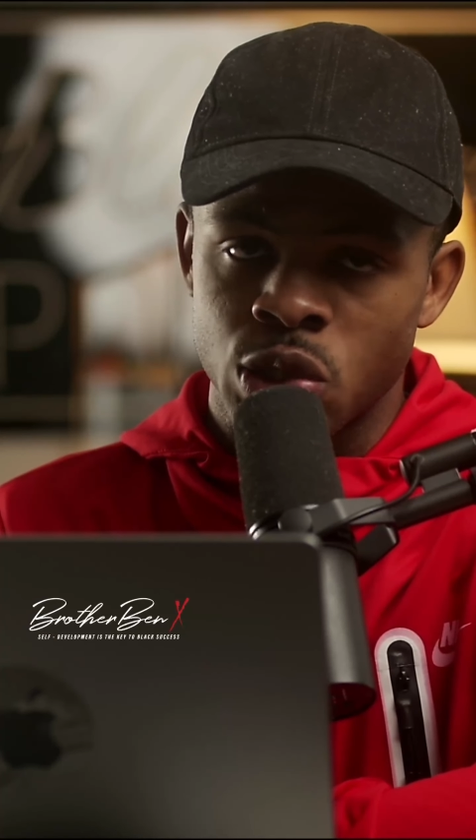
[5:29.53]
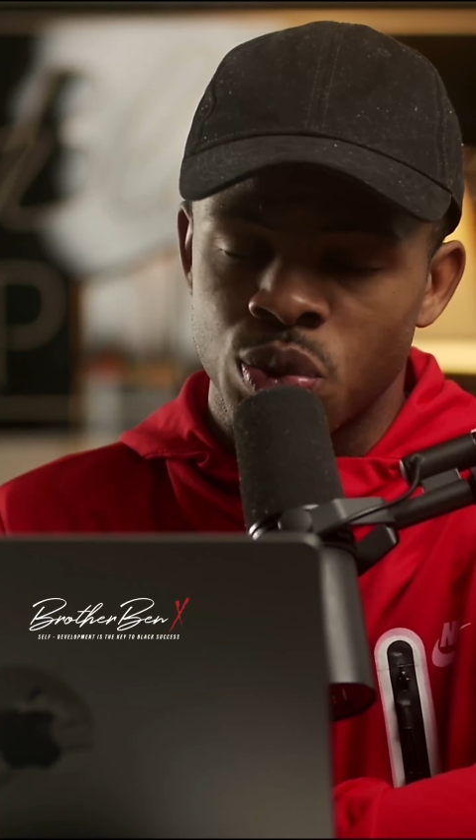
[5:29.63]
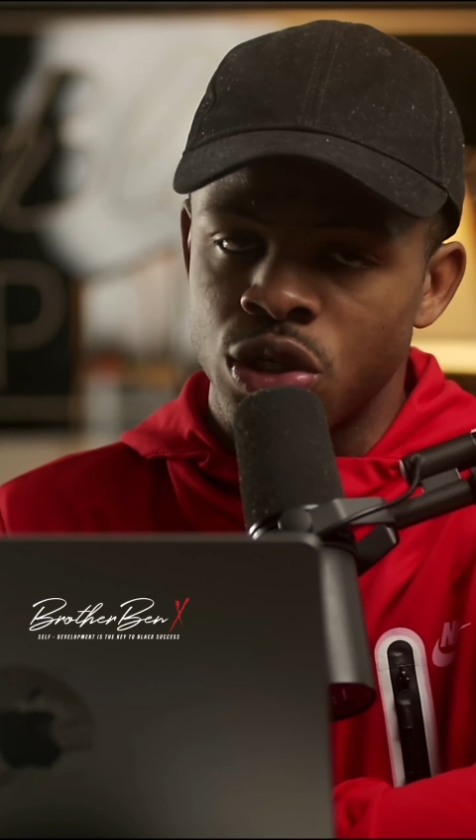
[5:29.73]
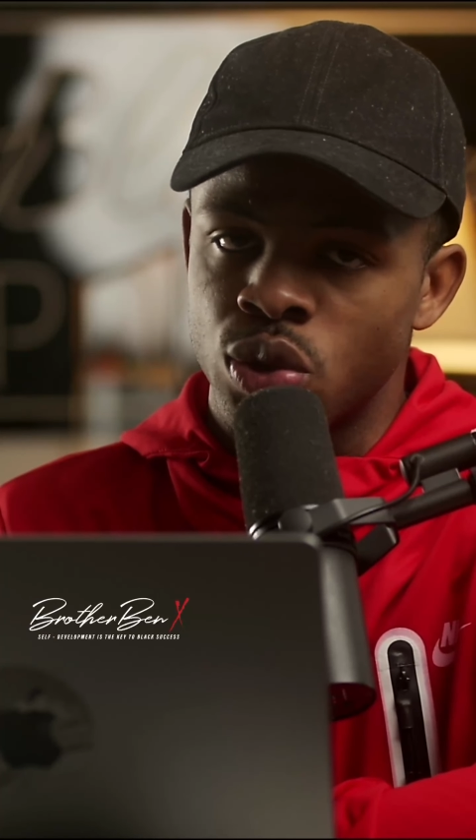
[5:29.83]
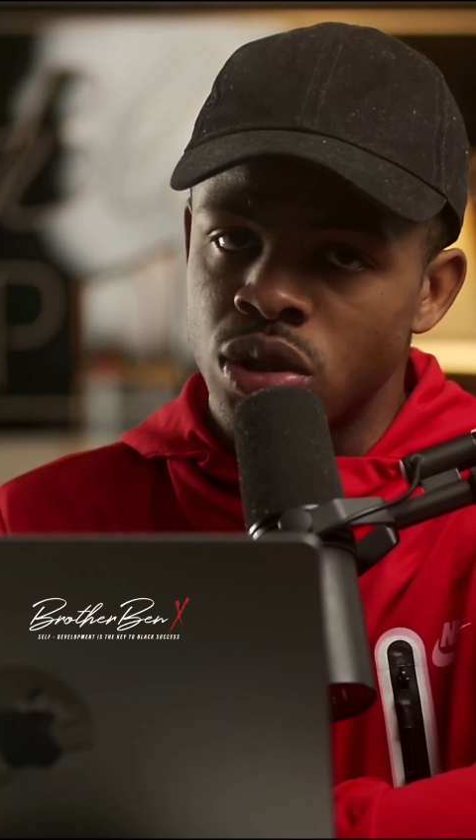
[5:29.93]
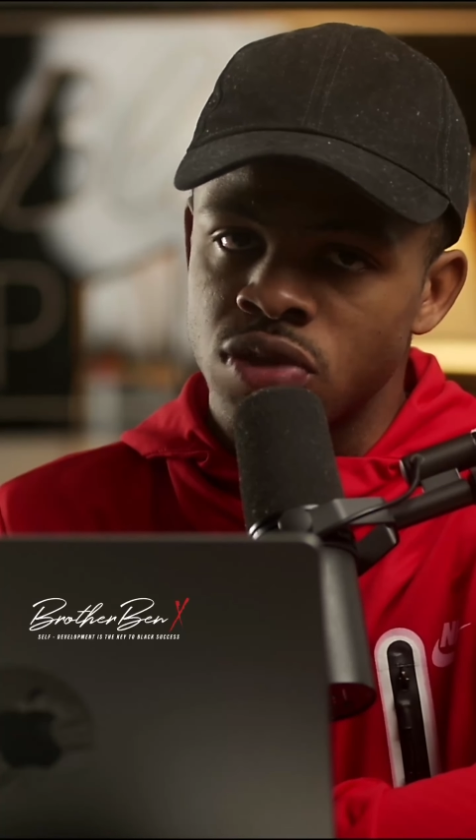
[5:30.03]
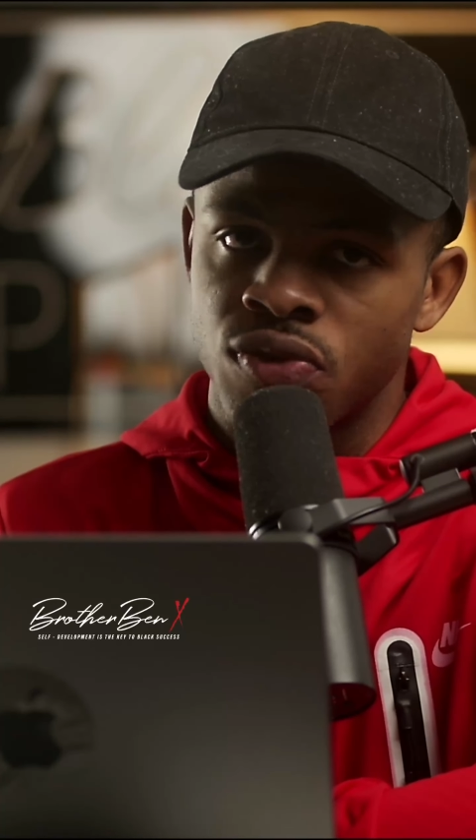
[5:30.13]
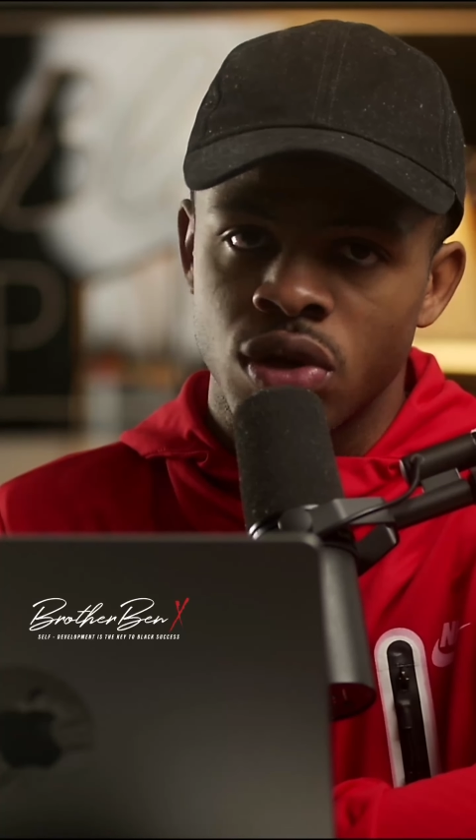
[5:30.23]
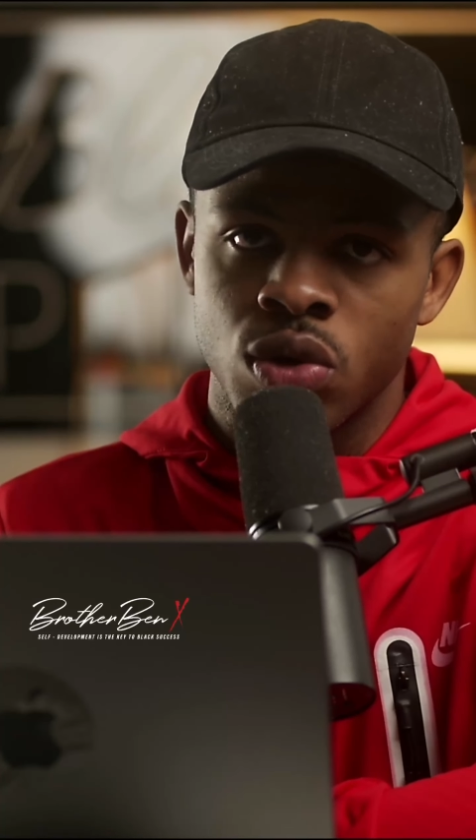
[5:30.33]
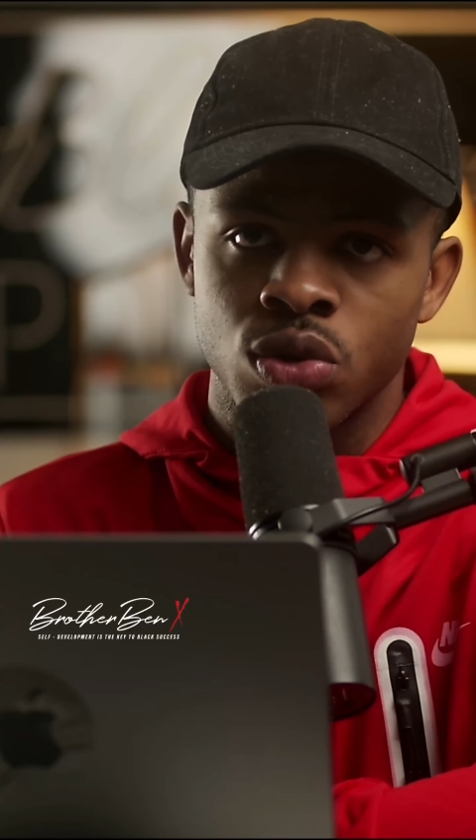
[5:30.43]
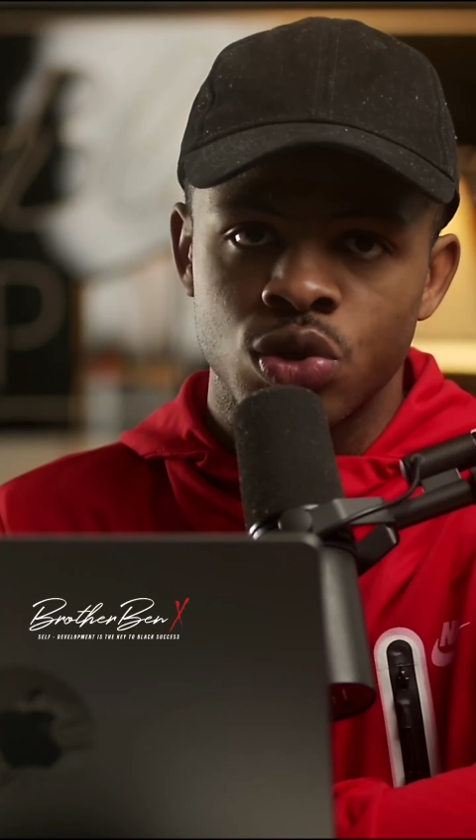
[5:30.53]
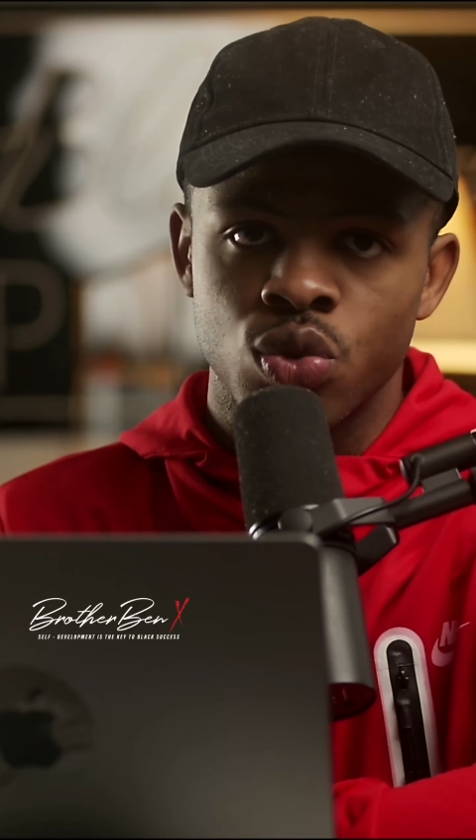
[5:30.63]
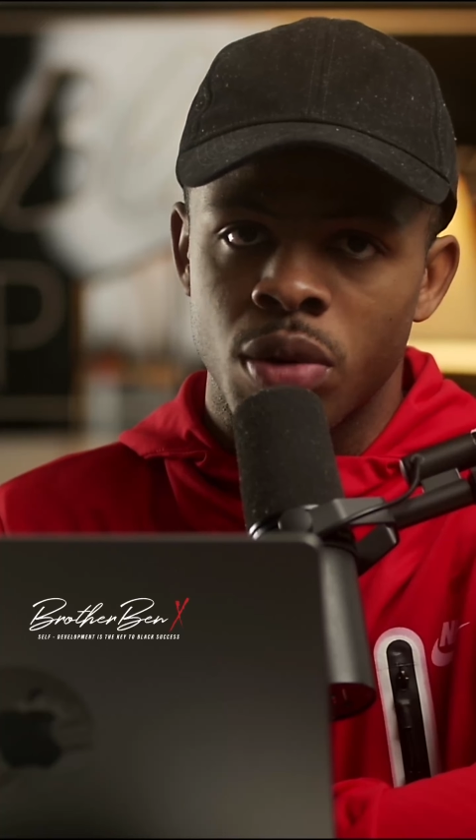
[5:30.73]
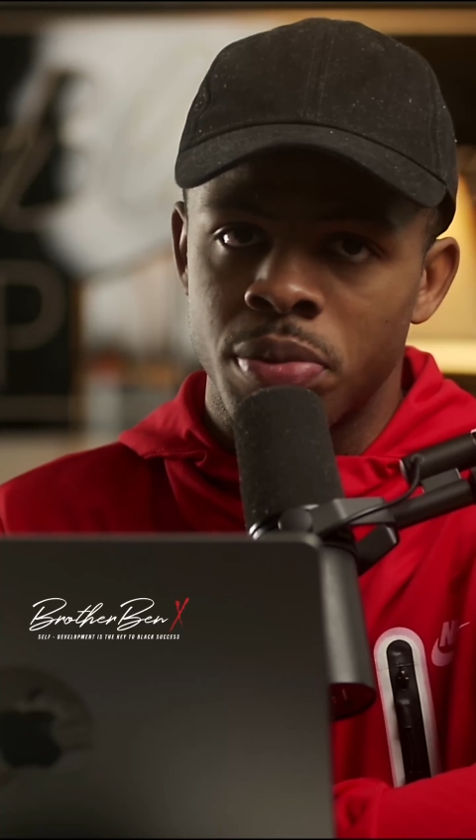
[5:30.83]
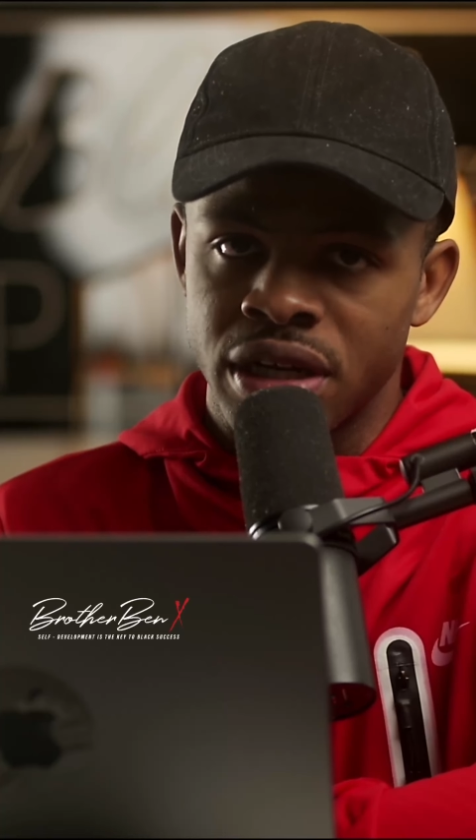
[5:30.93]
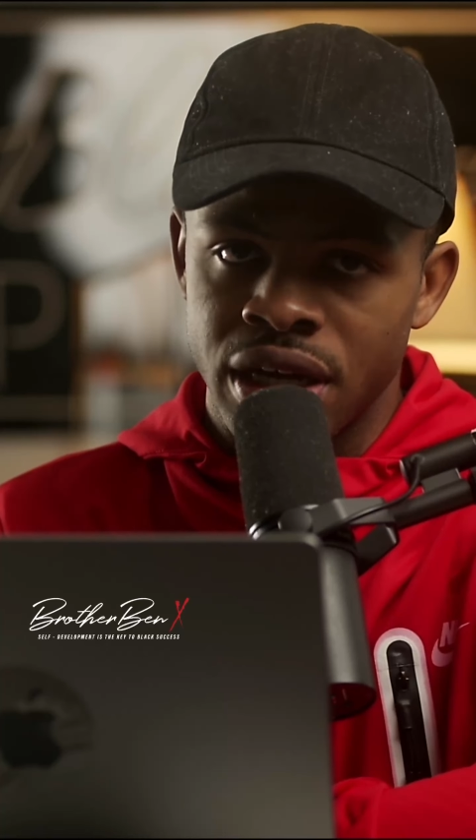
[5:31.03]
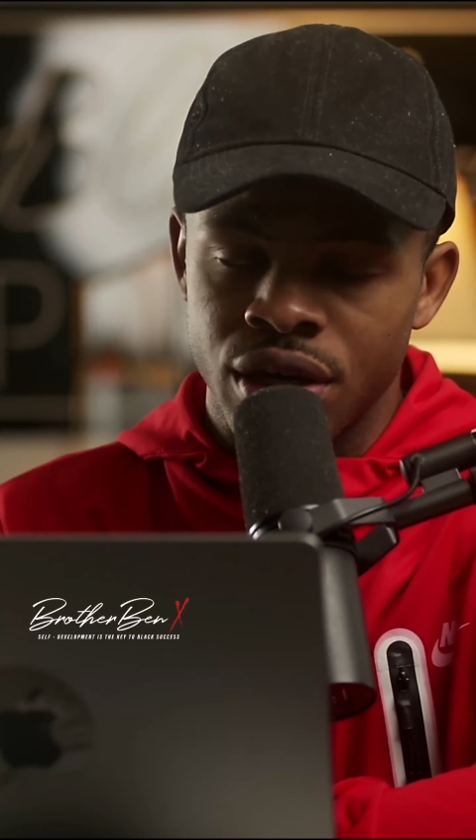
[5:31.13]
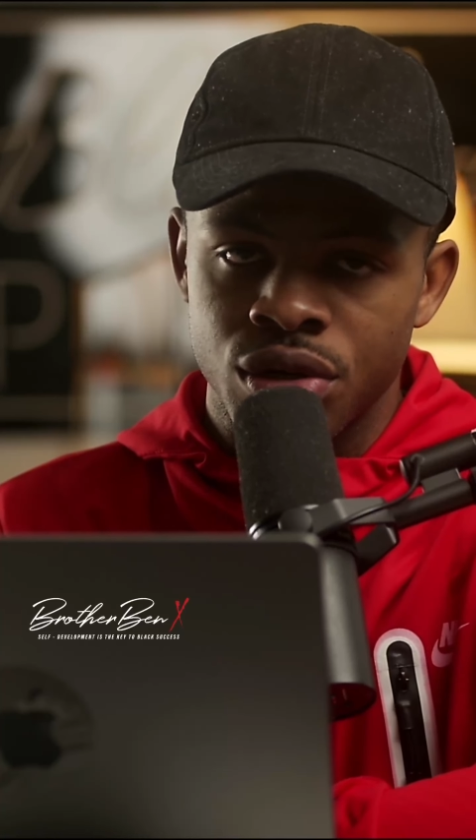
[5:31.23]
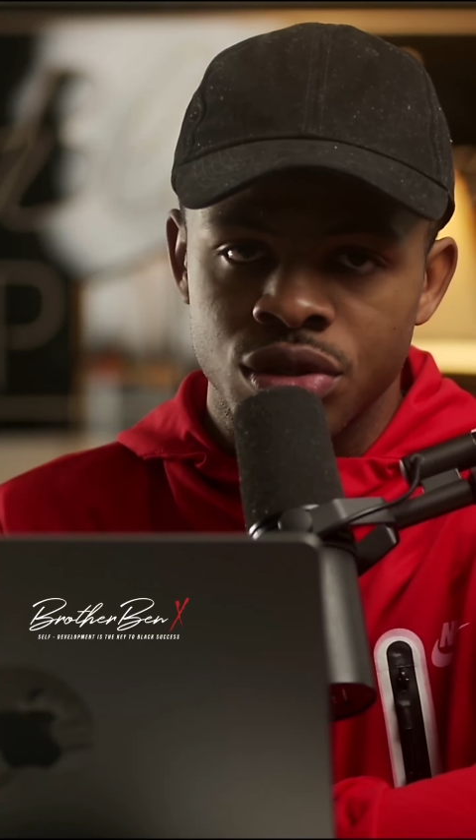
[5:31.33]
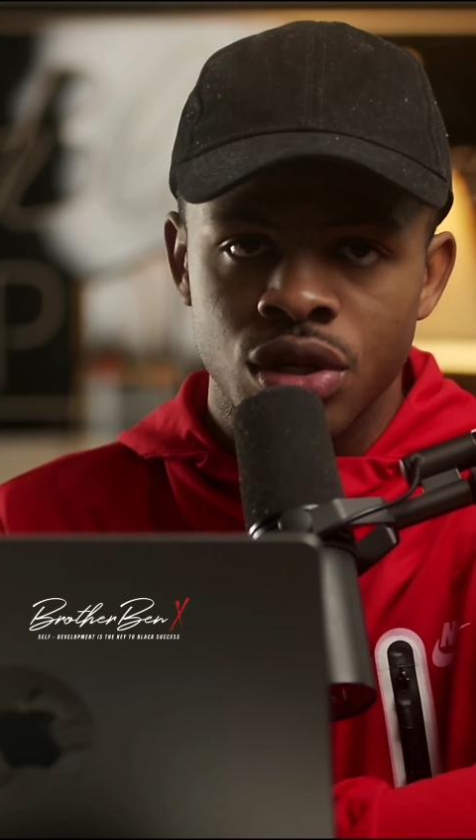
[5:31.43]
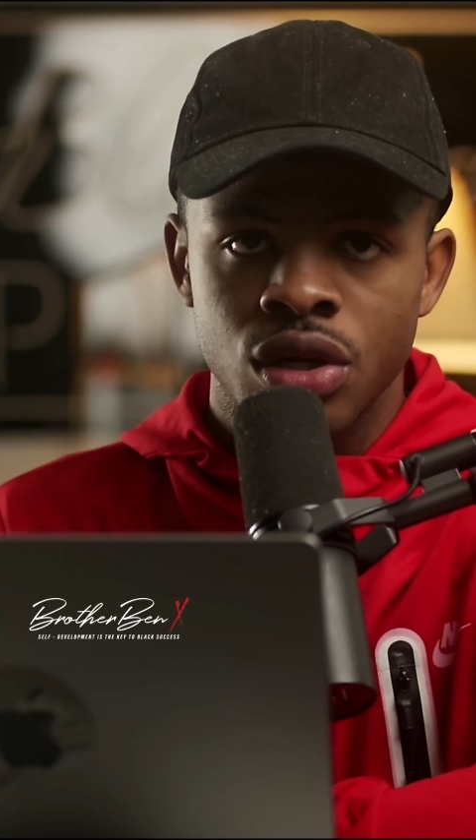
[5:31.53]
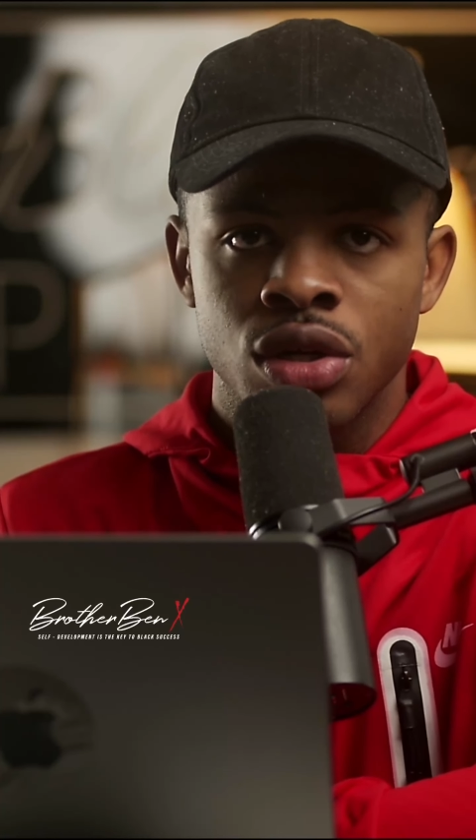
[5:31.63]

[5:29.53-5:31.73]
We're doing this for those who are beginners,